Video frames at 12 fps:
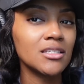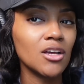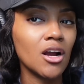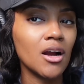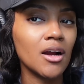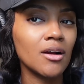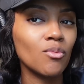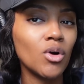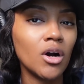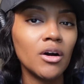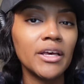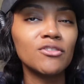are,
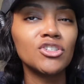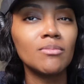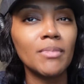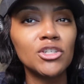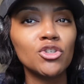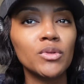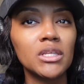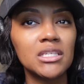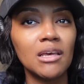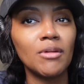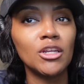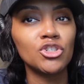well, if she met you with the
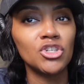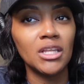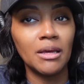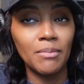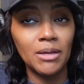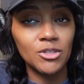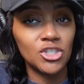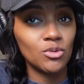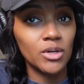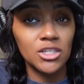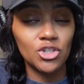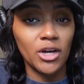same energy, then maybe she
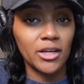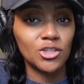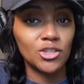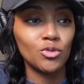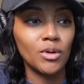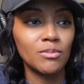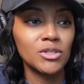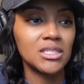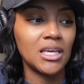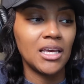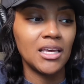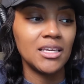was attracted to you. But I'm just
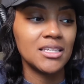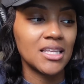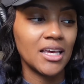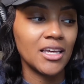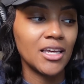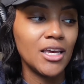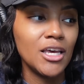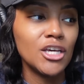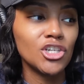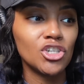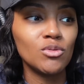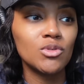saying, he's like,
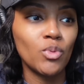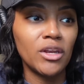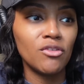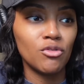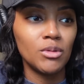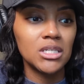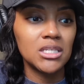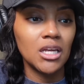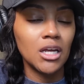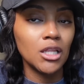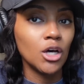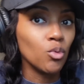she was waiting for me to say
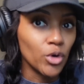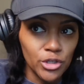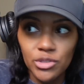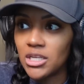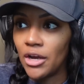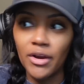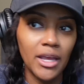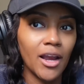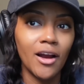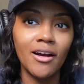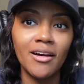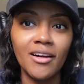hello. Were you staring at
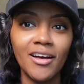her?